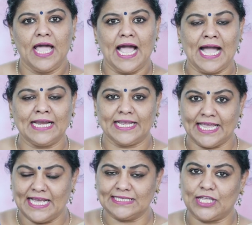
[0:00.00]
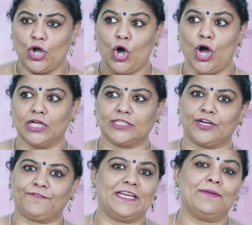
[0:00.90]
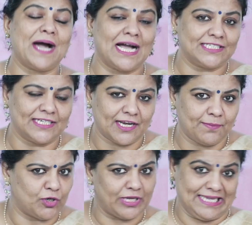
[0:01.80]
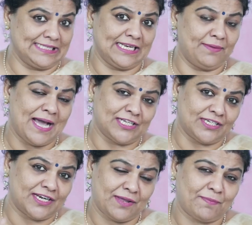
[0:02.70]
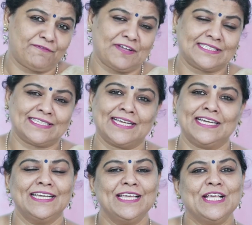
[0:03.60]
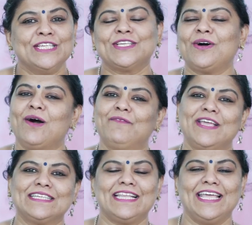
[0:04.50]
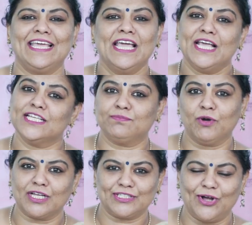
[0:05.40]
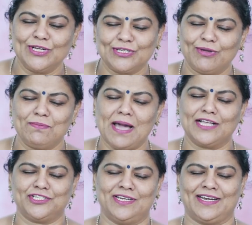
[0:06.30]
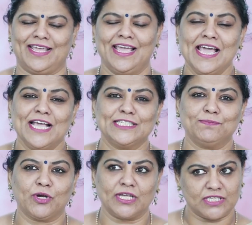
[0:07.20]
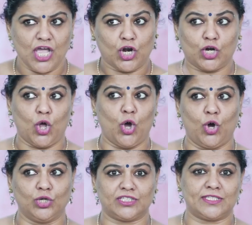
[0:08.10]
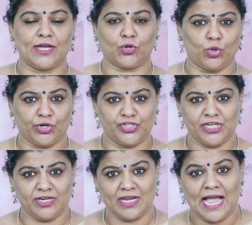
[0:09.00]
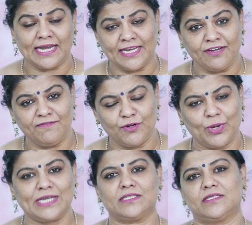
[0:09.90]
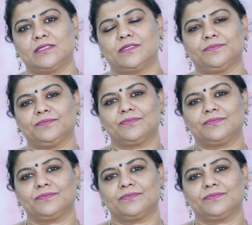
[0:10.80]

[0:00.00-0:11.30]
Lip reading: And he is the author of an imaginary book. He is an imaginary professor. So obviously, his book is also imaginary. His book is Clothes, Their Origin and Influence.